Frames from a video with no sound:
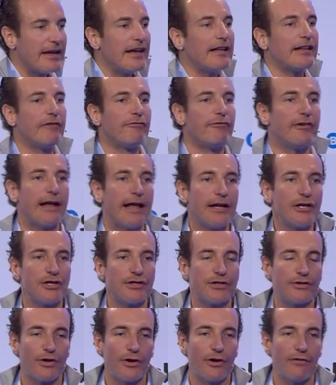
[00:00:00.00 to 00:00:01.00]
that financial
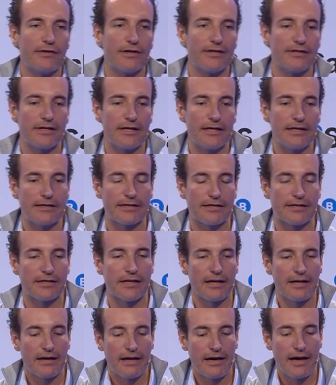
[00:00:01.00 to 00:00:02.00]
services
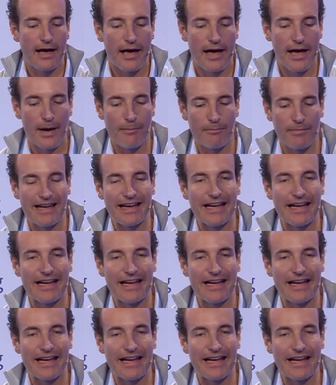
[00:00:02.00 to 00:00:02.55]
um,